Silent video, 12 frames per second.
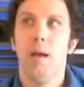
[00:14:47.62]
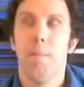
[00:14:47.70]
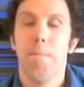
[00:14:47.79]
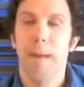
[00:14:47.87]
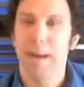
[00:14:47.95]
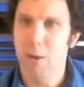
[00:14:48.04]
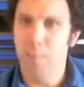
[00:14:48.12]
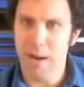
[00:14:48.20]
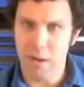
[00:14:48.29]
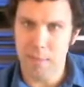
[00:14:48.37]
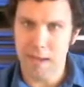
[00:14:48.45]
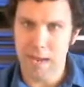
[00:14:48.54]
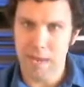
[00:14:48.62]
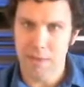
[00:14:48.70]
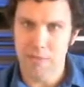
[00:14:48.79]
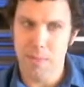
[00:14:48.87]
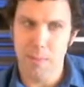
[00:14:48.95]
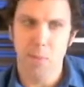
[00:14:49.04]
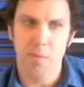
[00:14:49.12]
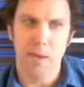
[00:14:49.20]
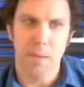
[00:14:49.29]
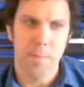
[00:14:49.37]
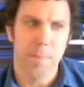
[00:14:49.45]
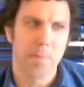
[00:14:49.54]
Michael Berryman is in the movie,
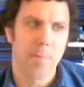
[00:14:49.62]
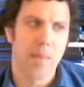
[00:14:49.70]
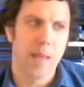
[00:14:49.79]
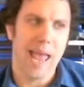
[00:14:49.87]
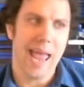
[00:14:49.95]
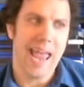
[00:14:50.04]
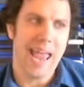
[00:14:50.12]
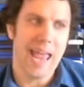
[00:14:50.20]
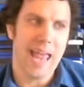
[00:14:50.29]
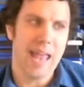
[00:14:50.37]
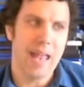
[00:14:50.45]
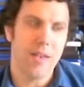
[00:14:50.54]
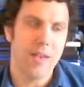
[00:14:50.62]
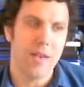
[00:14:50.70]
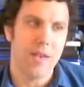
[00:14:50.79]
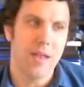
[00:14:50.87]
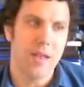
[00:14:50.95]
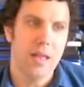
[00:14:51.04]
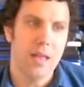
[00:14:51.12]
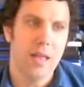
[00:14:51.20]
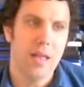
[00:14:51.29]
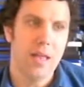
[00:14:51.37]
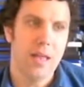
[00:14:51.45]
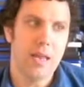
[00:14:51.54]
and
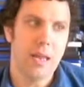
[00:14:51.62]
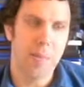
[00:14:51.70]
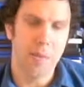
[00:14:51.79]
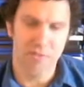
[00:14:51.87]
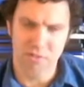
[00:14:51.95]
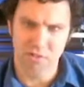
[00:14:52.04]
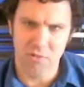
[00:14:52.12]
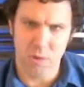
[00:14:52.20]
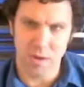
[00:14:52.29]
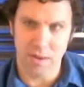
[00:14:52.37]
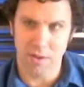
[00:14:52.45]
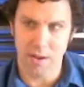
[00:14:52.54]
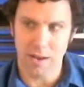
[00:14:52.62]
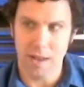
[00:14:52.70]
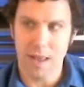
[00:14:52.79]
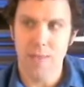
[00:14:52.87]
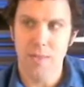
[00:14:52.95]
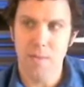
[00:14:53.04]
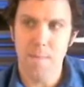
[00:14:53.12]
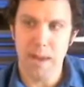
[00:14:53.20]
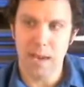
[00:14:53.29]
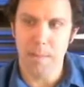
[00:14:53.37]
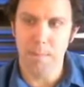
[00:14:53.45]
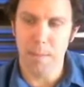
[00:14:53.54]
he plays the storyteller. The
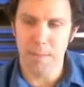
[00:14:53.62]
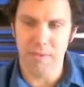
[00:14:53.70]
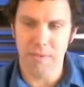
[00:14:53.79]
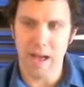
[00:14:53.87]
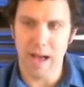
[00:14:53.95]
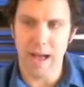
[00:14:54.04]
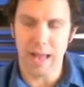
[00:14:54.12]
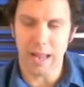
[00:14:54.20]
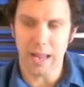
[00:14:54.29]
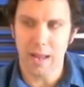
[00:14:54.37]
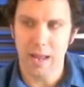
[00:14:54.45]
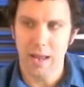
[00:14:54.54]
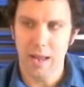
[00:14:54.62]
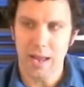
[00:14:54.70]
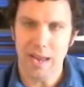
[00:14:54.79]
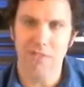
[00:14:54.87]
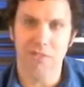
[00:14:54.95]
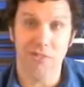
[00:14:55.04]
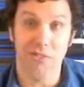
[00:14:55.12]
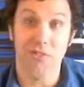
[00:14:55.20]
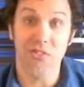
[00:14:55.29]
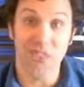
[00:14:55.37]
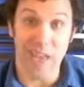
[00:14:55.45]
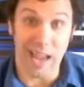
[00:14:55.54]
makeup on this guy is
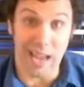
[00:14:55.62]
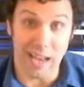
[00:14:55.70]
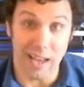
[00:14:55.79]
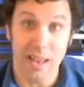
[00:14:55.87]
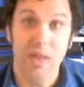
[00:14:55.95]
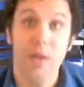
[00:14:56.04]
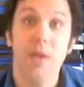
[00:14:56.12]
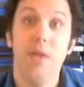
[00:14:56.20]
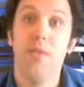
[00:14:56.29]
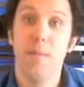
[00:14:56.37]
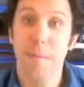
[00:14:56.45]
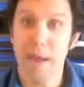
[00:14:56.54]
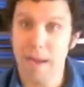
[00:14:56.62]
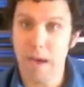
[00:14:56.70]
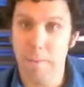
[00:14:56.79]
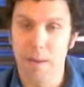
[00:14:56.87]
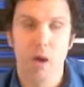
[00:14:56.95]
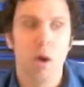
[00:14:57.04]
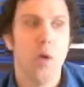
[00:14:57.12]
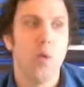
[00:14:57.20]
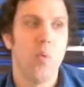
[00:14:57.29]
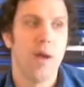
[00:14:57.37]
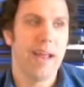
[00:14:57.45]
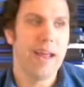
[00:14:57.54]
insane. The makeup
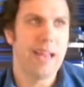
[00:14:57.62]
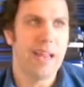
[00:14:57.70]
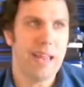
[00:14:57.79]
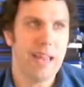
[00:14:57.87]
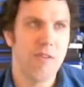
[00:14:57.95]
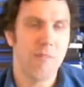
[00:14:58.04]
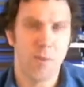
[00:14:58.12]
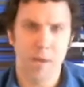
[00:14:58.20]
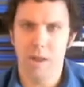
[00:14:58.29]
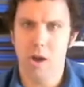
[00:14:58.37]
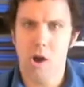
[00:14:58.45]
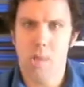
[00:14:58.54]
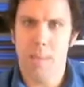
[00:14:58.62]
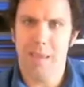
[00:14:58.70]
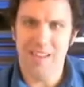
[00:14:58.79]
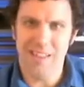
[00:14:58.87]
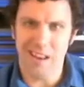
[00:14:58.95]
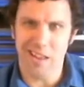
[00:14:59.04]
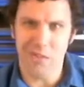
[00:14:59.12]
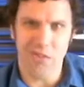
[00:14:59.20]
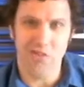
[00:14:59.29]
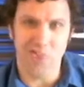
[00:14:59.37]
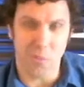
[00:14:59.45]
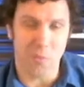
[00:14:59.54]
when he's putting on the
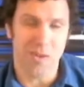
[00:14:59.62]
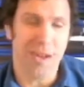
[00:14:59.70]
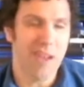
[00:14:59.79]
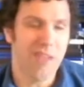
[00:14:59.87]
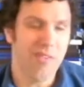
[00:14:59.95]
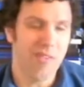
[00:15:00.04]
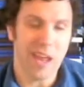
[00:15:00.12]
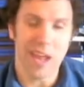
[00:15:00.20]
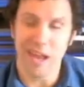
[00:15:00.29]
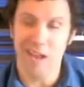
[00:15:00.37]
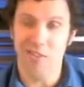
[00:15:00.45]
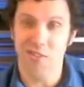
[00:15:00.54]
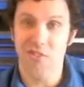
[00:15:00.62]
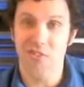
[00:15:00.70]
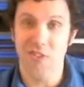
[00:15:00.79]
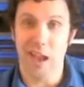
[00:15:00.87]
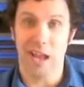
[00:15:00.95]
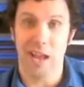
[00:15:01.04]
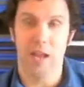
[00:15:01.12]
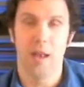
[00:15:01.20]
dentist suit is insane.